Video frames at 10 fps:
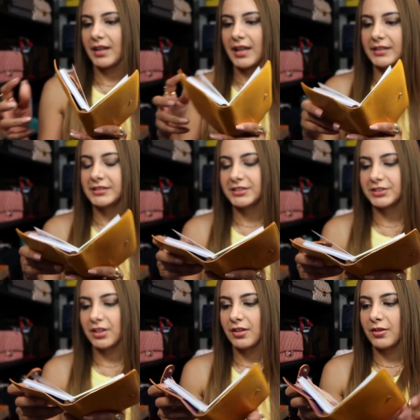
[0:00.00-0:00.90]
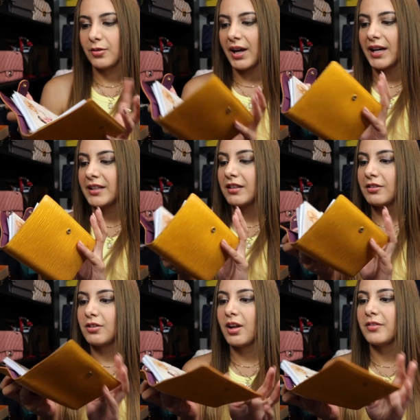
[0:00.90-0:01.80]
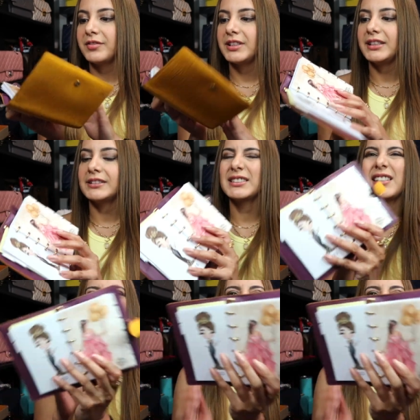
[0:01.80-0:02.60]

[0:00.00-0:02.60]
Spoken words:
And so I love these. And then